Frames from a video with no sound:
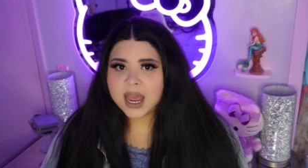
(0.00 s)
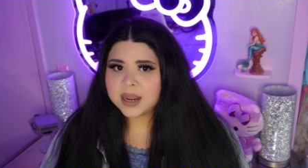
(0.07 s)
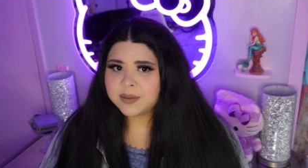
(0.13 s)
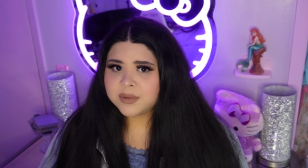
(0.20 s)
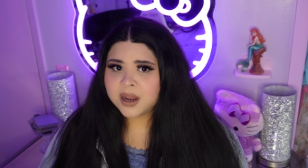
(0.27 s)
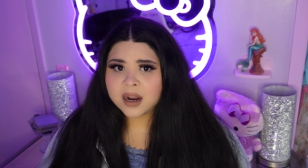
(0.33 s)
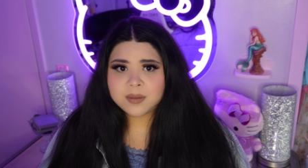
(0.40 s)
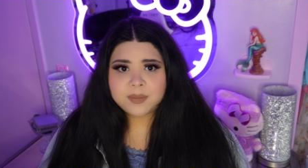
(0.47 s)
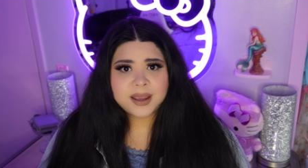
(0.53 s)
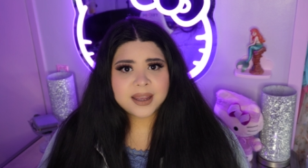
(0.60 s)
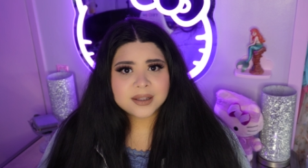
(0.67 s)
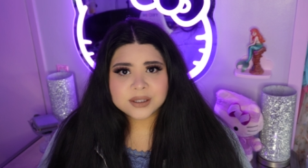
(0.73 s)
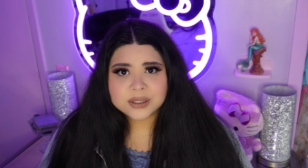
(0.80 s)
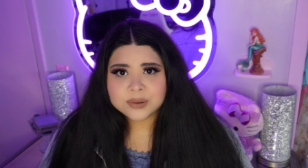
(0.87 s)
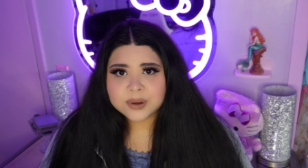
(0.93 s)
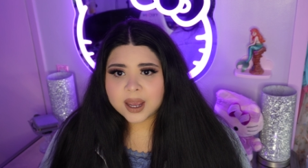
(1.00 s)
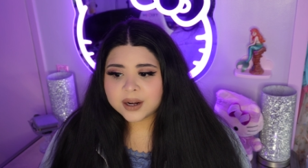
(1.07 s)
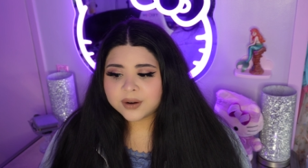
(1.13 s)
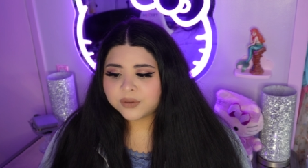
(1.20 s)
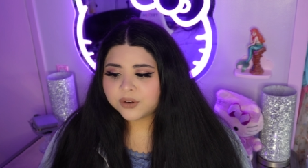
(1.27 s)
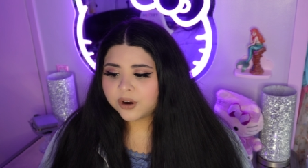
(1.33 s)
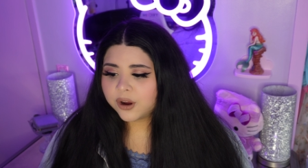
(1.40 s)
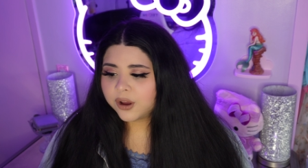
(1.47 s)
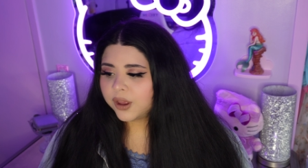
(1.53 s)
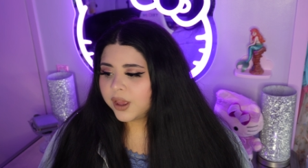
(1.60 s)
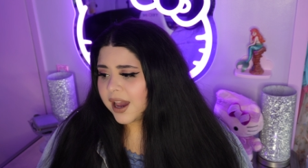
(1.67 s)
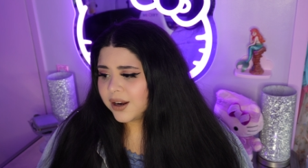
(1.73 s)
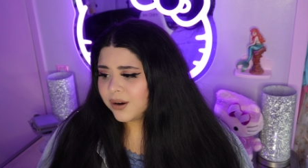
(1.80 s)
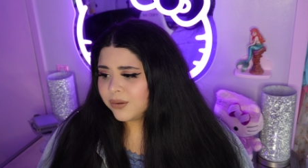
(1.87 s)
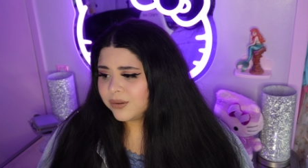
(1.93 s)
I'm not a pantsuit kind of girl.
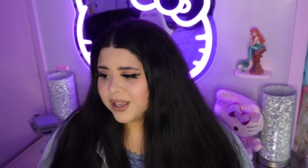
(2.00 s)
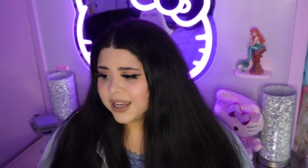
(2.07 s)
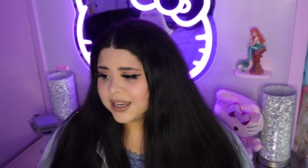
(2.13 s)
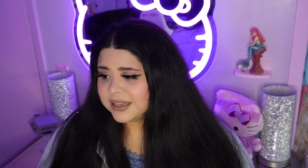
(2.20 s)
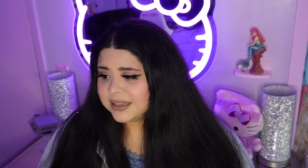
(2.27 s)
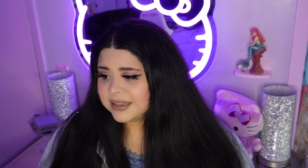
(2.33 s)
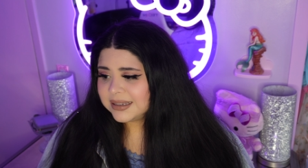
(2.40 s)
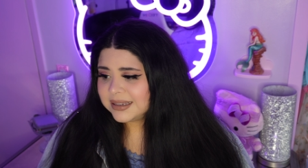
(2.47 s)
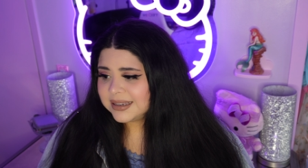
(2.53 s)
I don't like